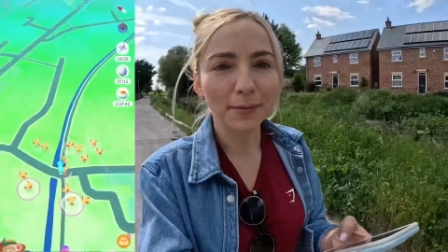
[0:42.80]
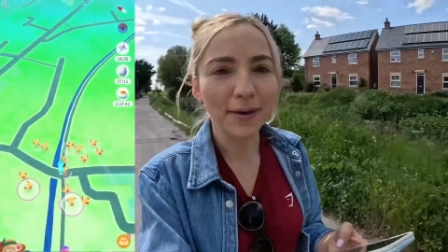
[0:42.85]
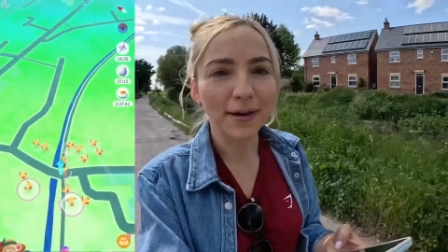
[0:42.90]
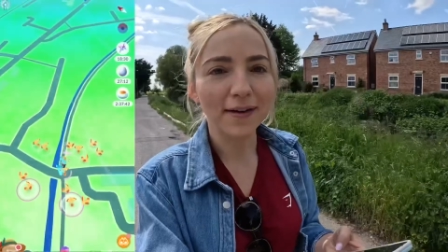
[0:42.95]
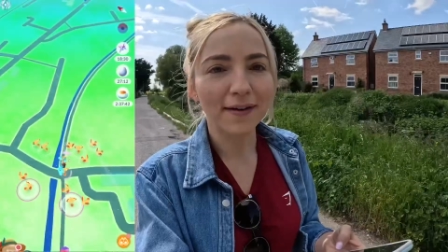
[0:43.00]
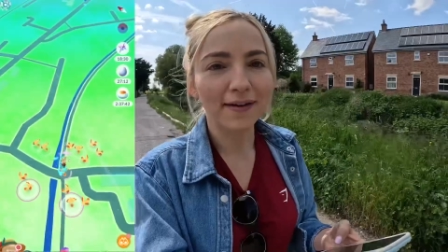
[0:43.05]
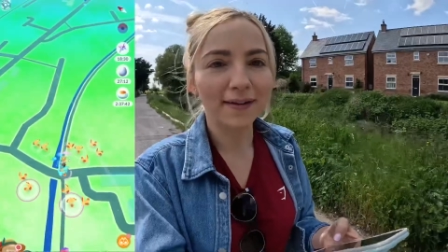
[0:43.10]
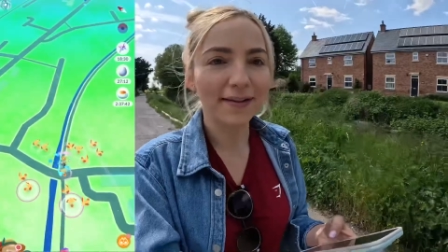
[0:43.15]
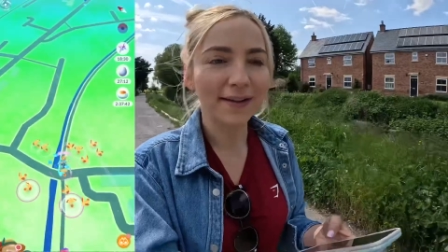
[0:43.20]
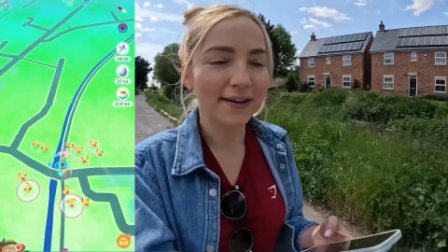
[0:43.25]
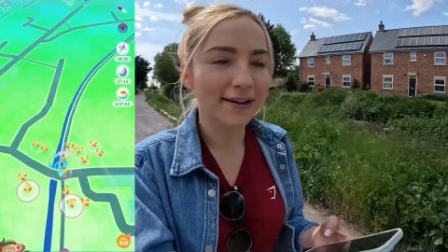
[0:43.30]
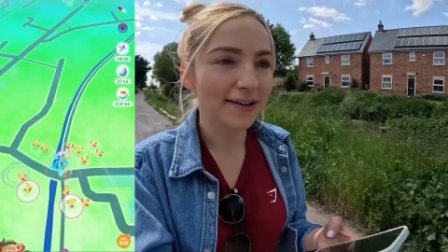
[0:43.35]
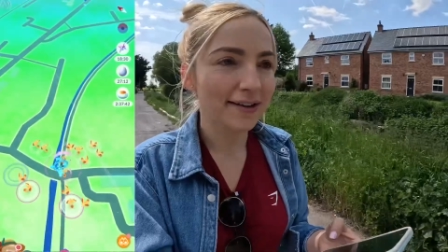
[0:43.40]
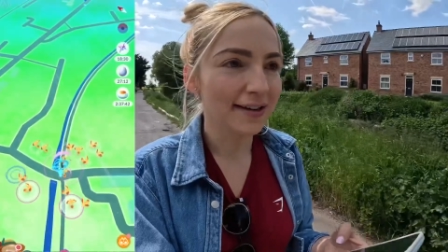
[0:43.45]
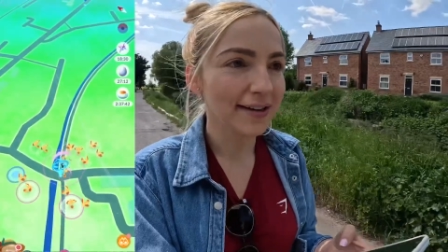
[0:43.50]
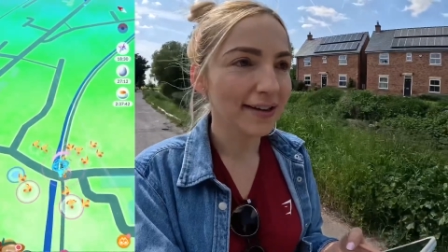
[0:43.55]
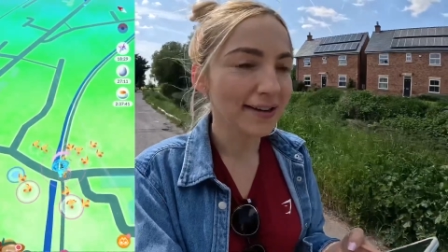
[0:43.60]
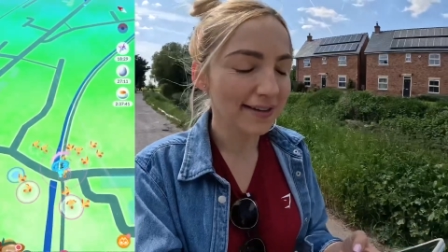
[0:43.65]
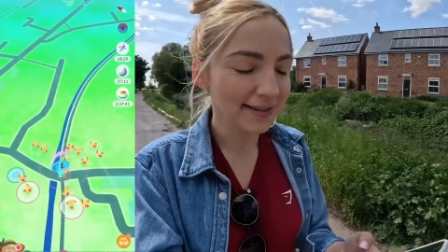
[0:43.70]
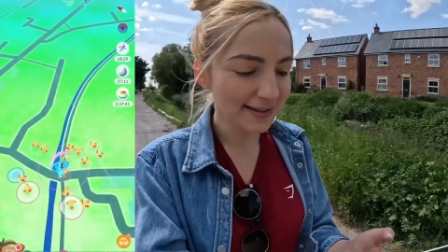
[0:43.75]
we are
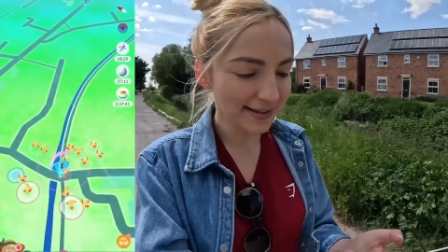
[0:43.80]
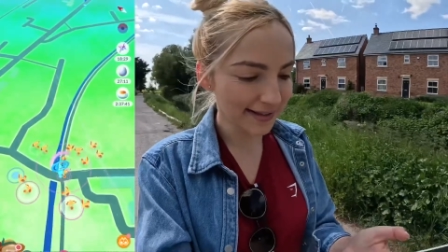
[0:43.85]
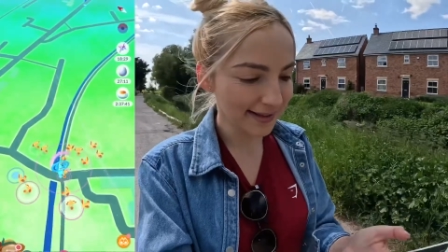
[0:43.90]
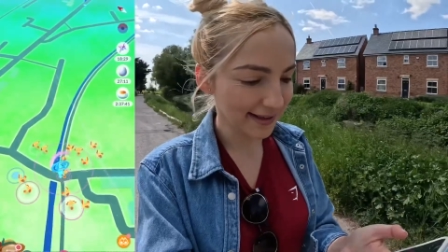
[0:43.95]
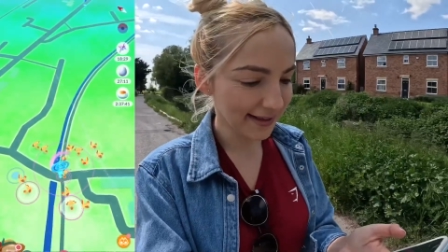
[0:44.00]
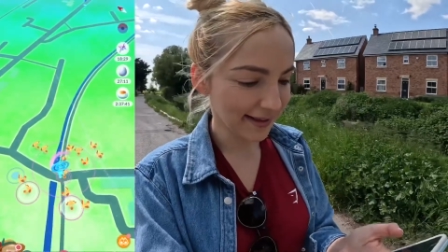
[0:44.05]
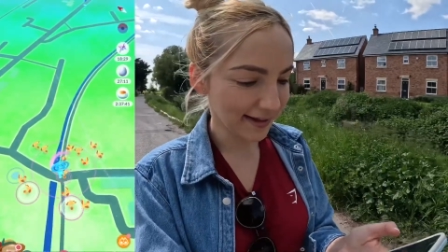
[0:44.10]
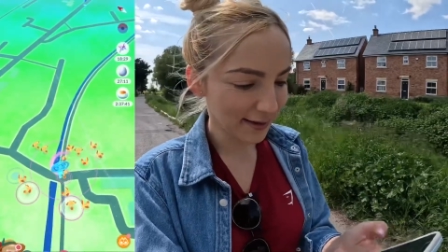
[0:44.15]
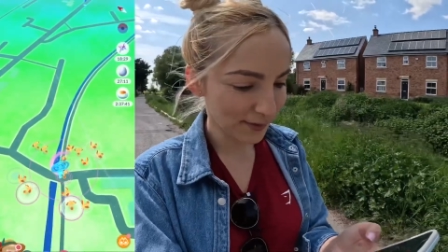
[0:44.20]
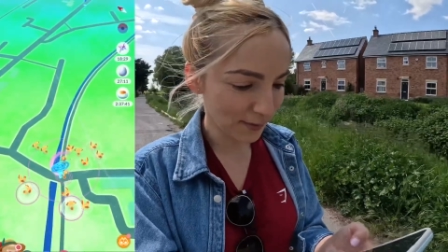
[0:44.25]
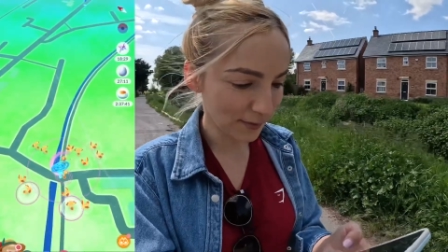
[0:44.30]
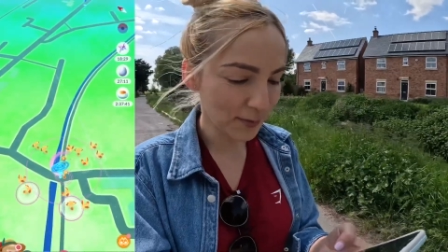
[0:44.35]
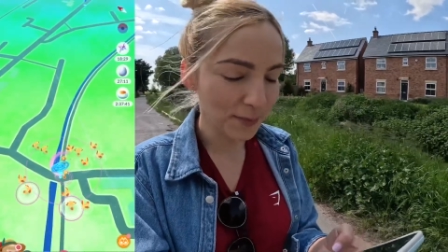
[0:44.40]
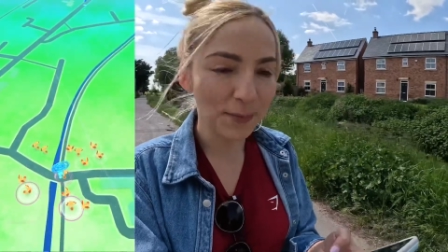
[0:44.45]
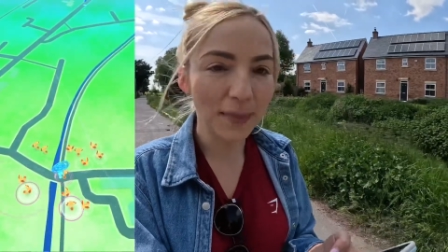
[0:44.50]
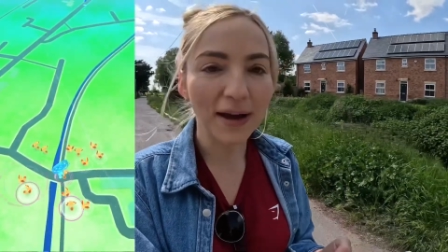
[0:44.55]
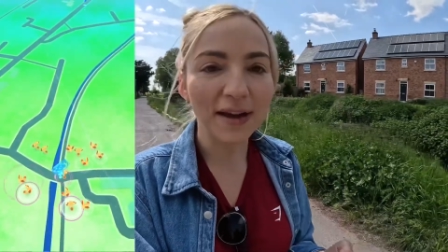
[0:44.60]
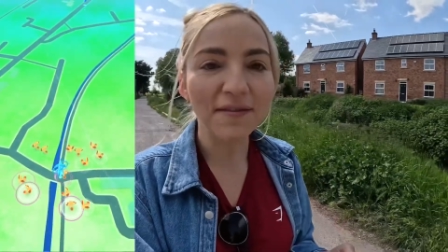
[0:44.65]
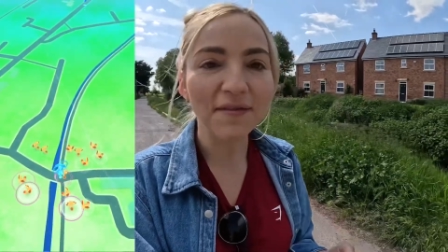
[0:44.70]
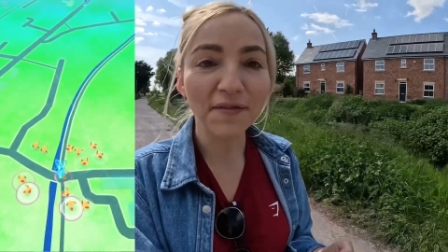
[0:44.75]
guys uh, on
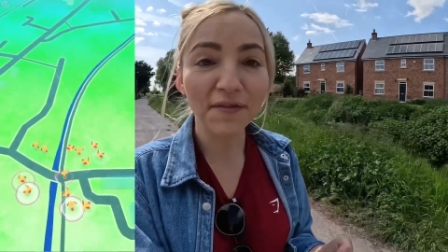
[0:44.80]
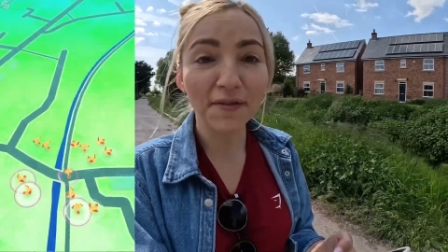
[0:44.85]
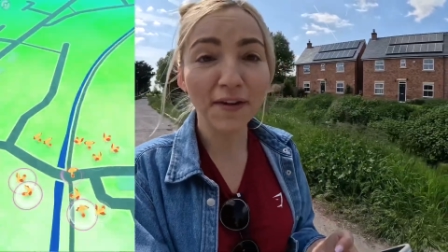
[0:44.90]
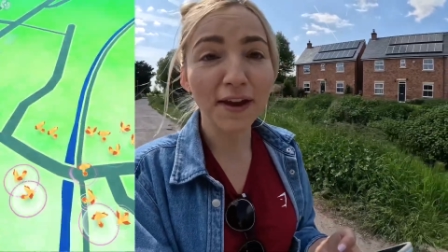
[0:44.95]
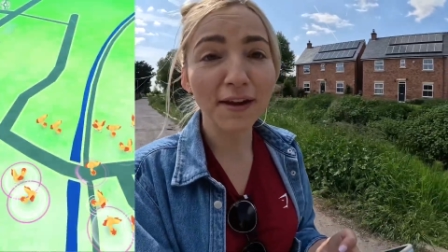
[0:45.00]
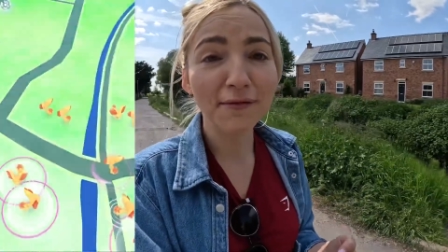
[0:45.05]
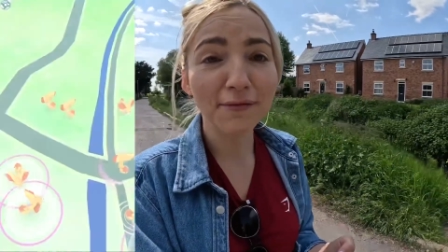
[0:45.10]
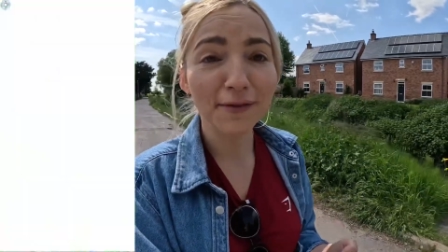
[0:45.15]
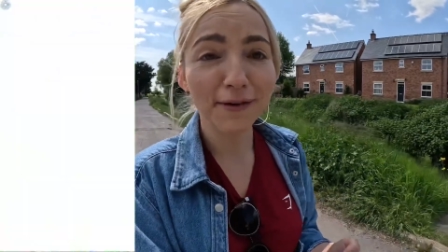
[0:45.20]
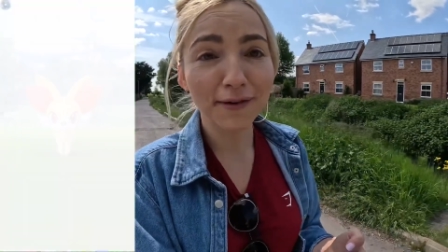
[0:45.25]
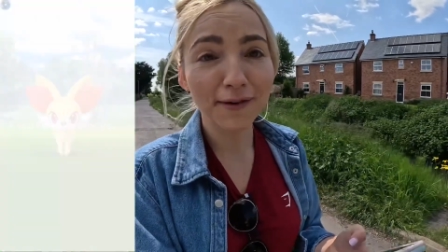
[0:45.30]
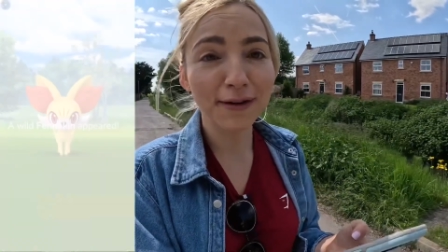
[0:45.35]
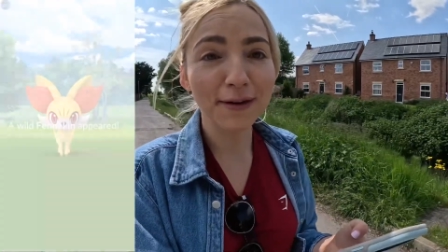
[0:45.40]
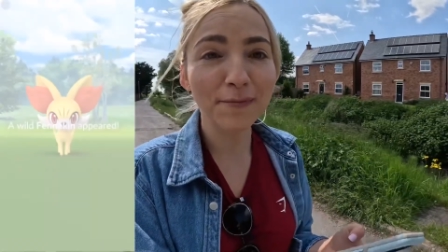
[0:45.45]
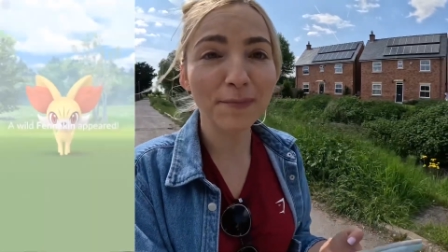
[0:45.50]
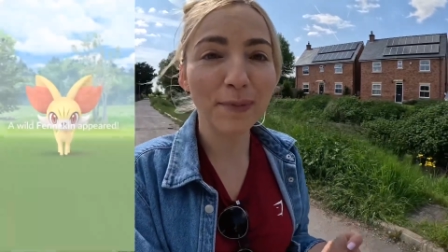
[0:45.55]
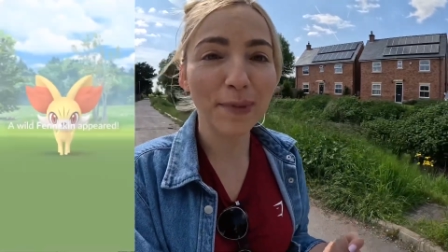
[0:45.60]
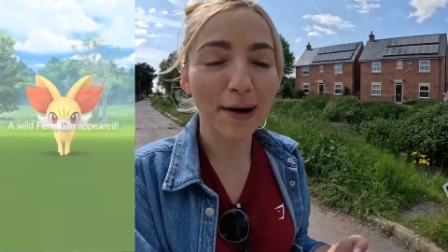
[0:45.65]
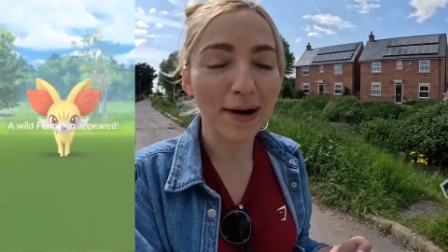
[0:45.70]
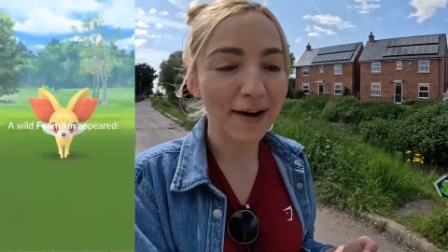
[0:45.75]
my
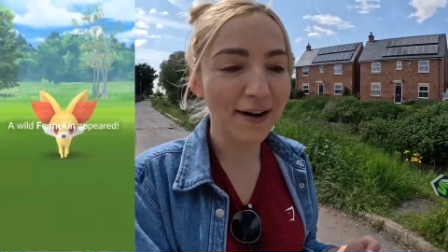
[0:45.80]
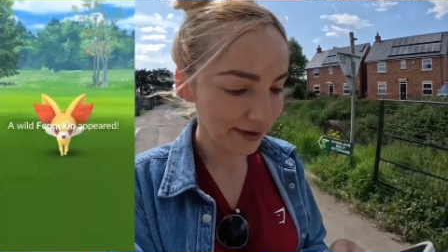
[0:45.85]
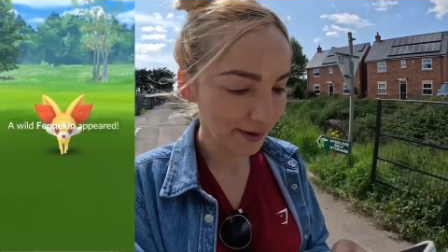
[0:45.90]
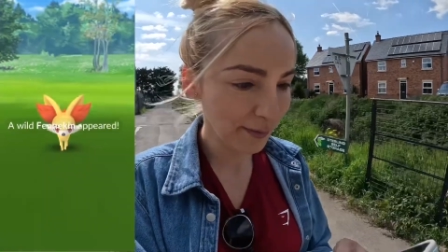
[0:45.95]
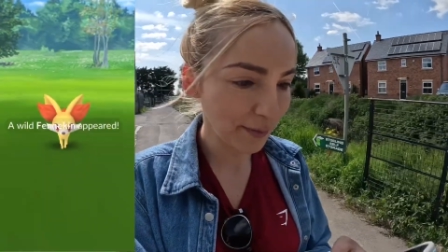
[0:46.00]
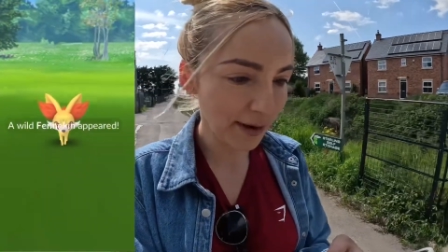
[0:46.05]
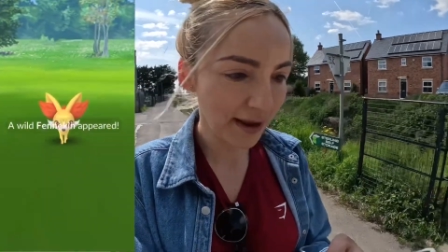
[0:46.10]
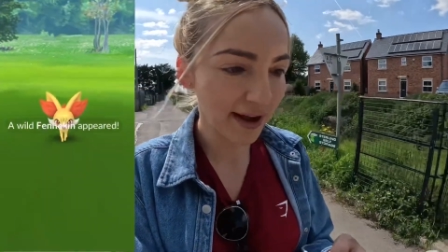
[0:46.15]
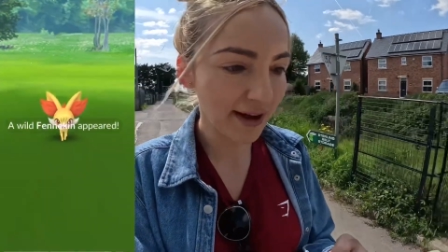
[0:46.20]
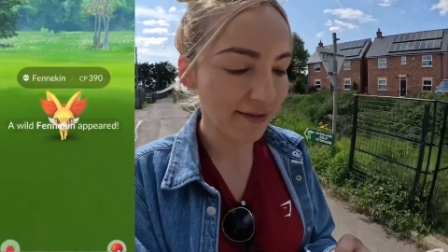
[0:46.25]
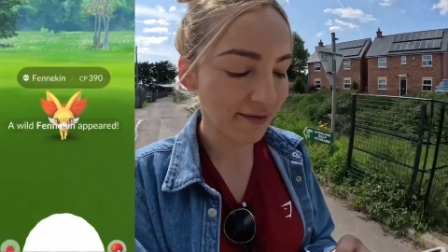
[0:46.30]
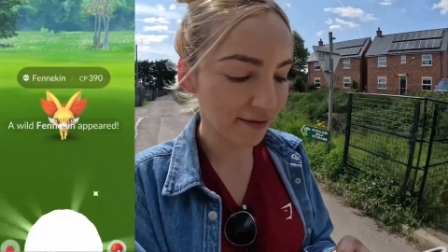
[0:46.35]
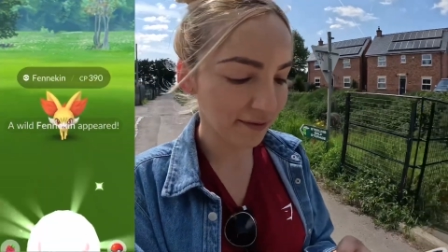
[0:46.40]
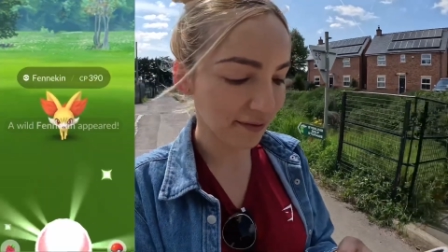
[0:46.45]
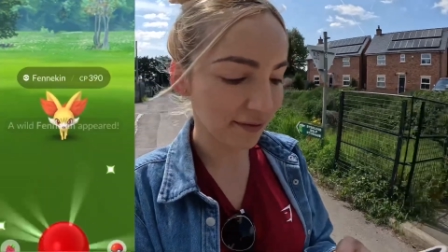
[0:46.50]
favorite park. We have